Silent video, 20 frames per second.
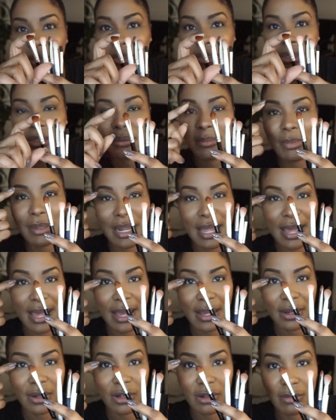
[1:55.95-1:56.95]
the
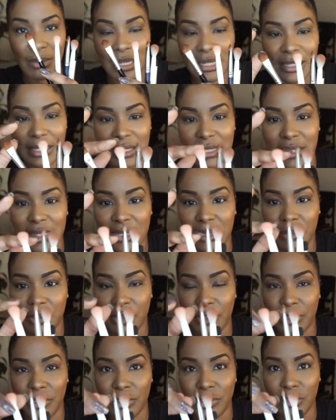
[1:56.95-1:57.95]
black on my lid. I'm
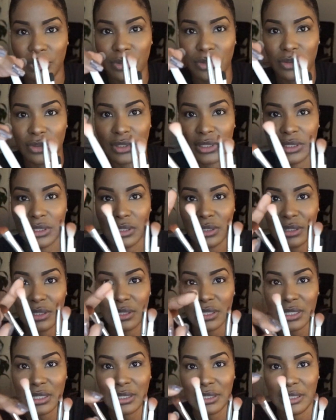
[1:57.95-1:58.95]
going to use
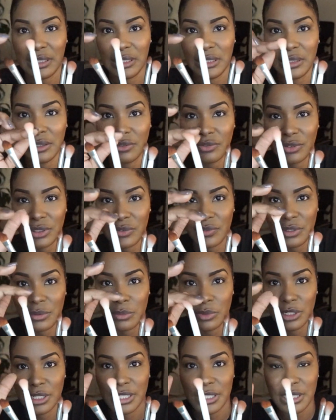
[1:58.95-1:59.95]
this clean fluffy
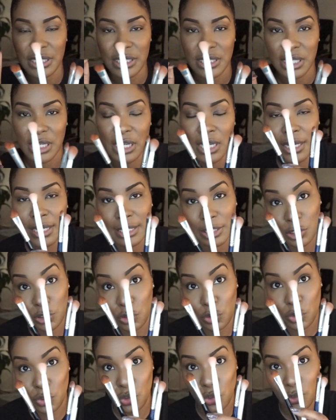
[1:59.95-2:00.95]
brush
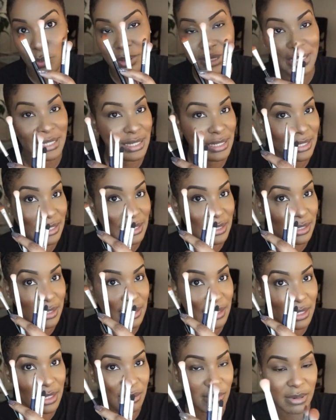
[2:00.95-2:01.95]
to blend
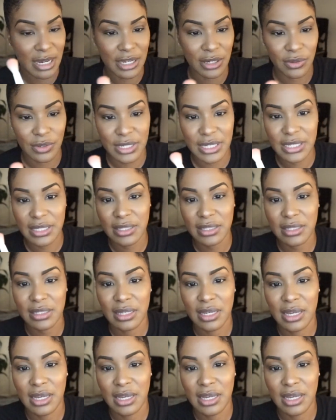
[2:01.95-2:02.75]
in my crease,